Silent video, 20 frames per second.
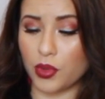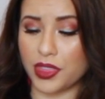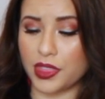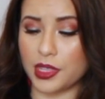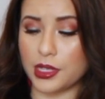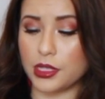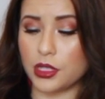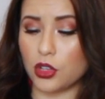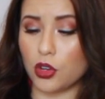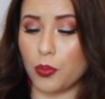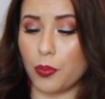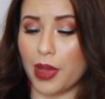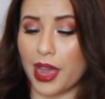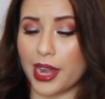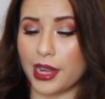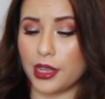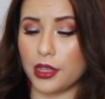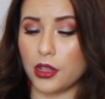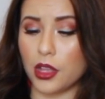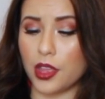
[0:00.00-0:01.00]
this little
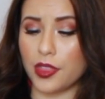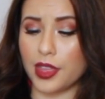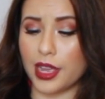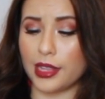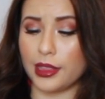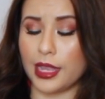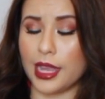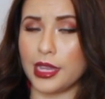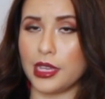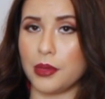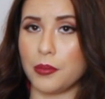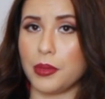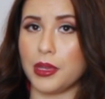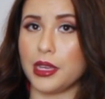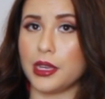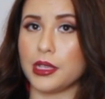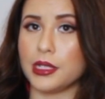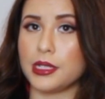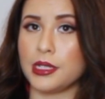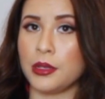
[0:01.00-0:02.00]
body cloth, I like it
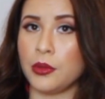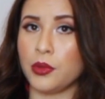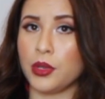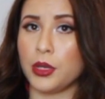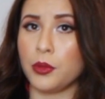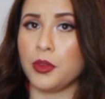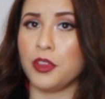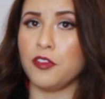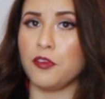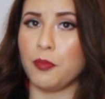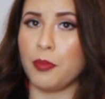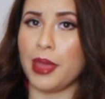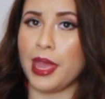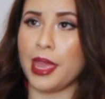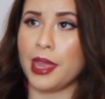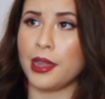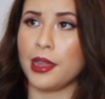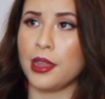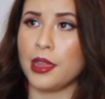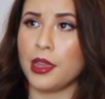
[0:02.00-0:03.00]
because we've
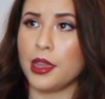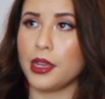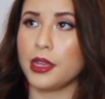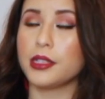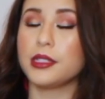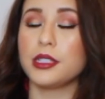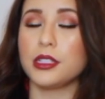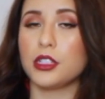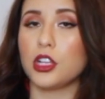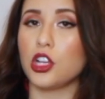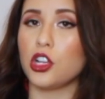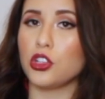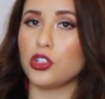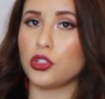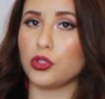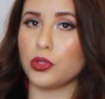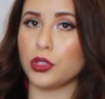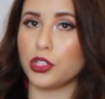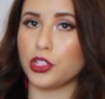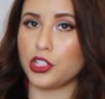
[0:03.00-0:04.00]
been, because he's
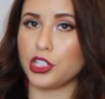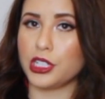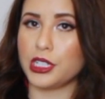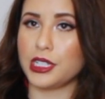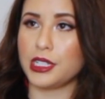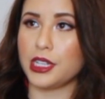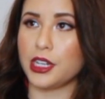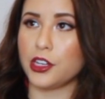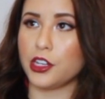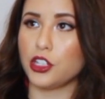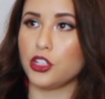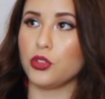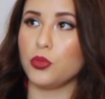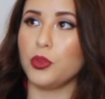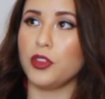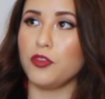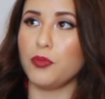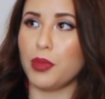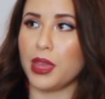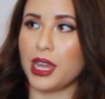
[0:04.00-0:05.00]
also allergic to dairy. So
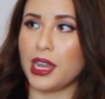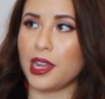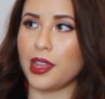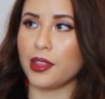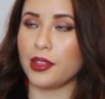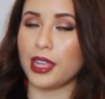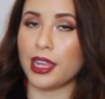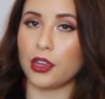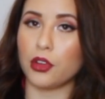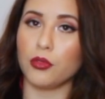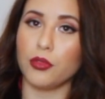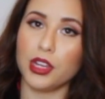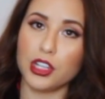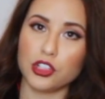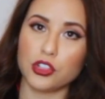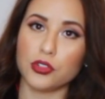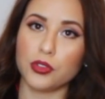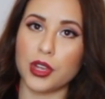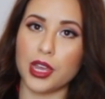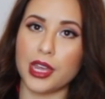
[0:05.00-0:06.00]
we've been at like a
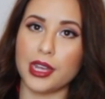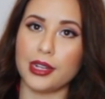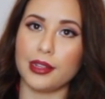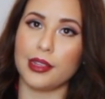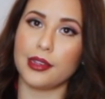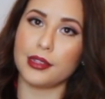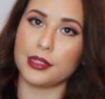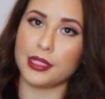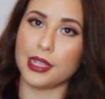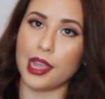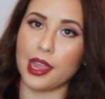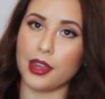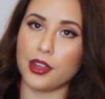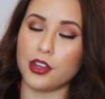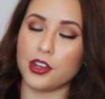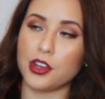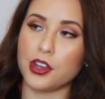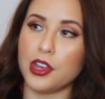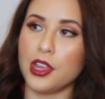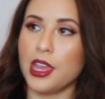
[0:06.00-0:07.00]
restaurant, at like a
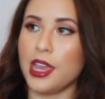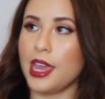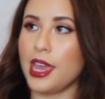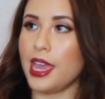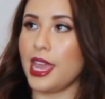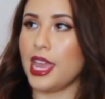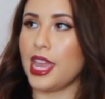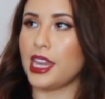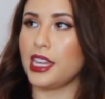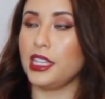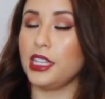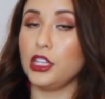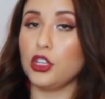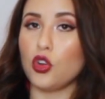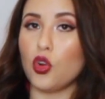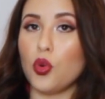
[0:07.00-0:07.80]
diner, and he